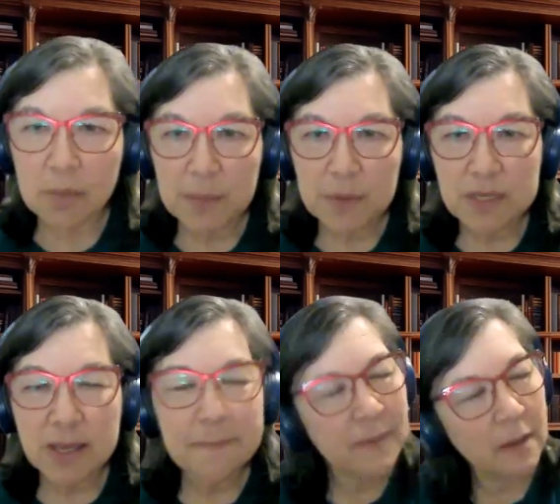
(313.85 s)
are other people
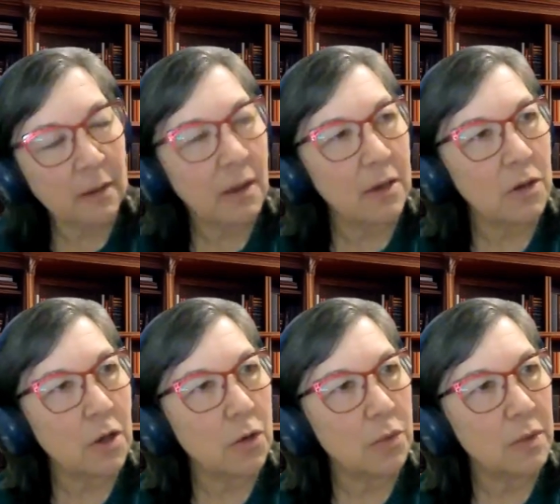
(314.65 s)
say, I
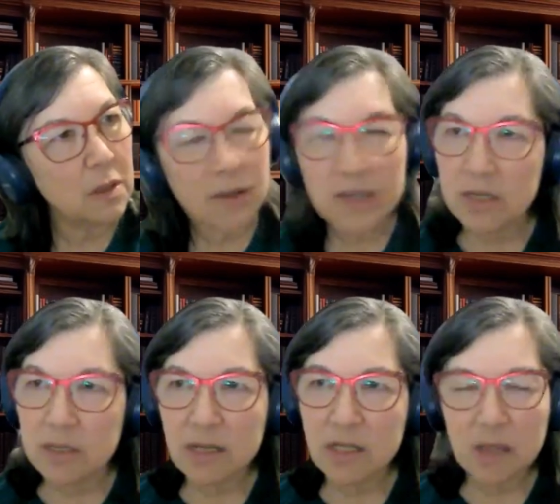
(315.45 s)
don't know, I
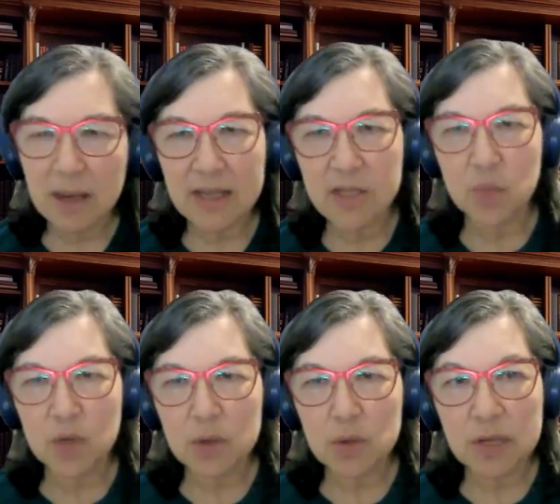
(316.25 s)
just kind of had some
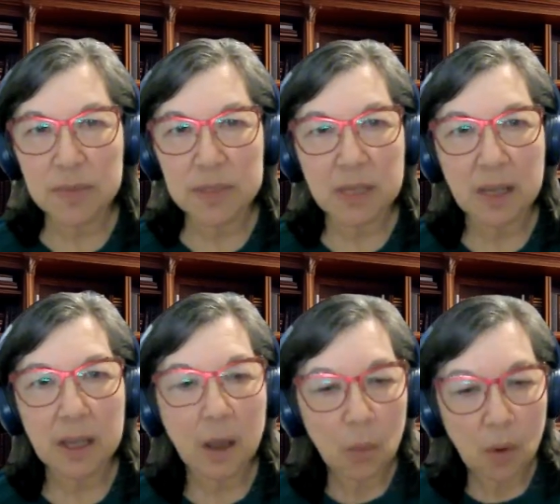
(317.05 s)
weird dreams.
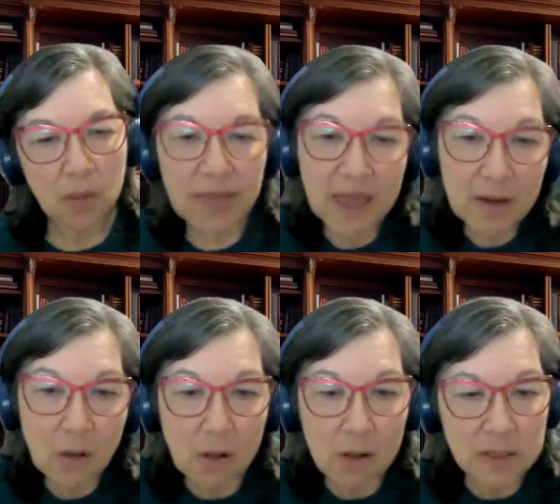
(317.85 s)
Well, that
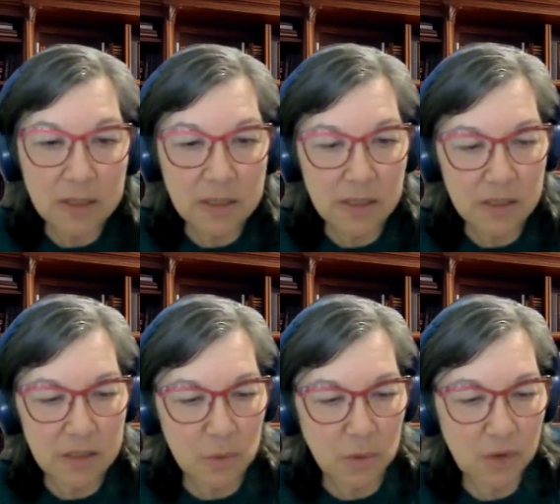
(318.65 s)
all is the
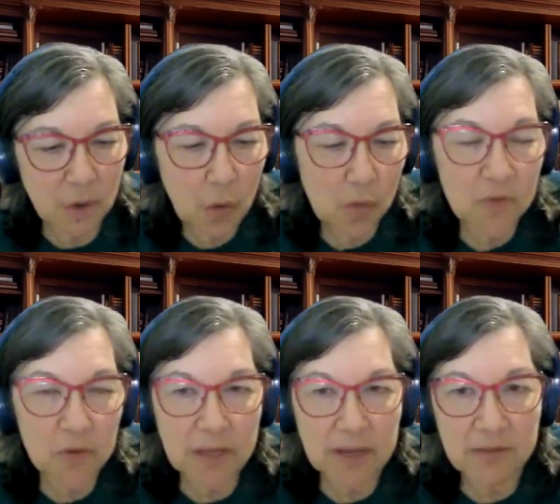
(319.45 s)
sort of
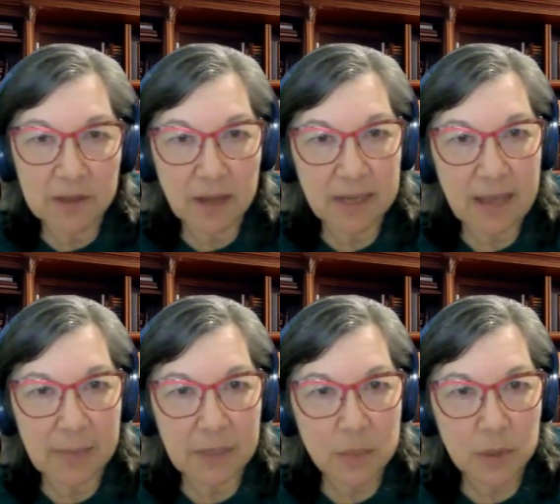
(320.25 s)
overlay of the
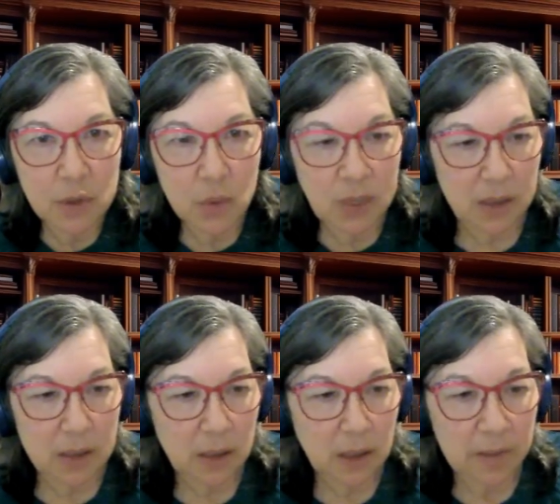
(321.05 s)
dynamics
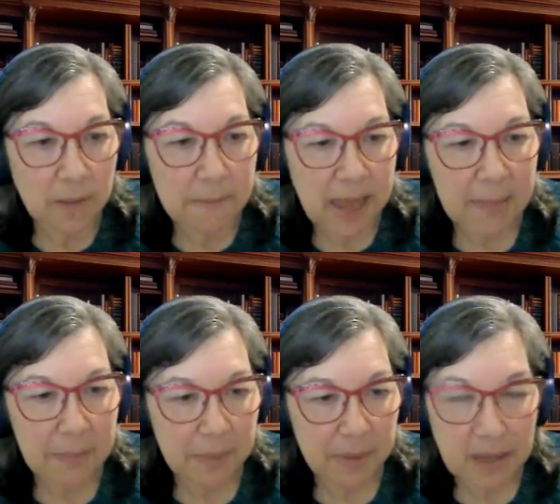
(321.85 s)
between the
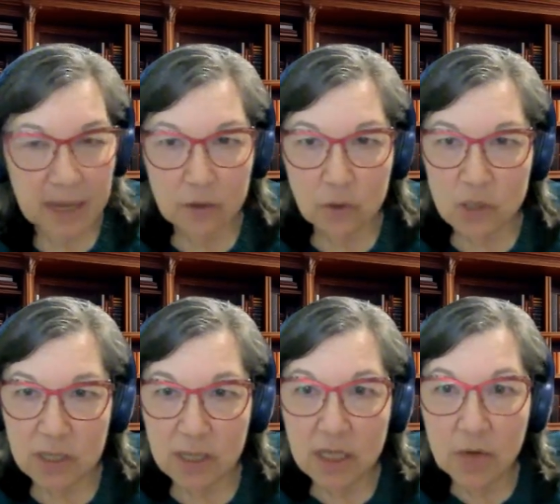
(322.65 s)
map, the
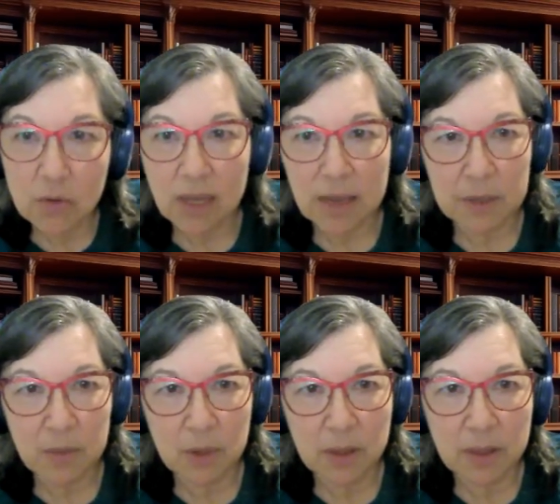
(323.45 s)
energy that you came
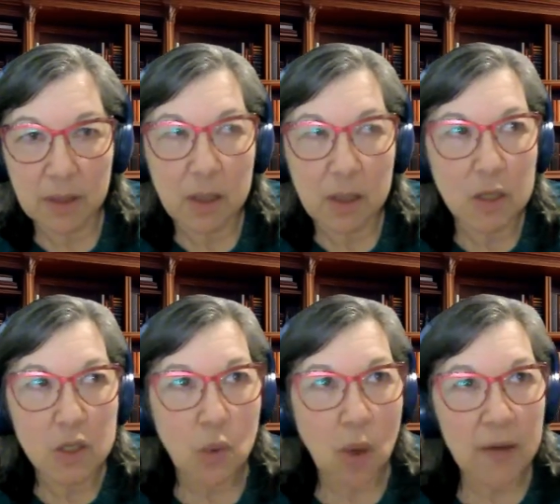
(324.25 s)
in with.
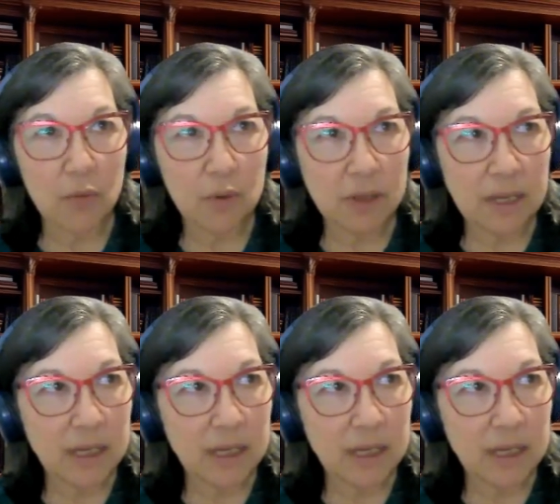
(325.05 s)
So I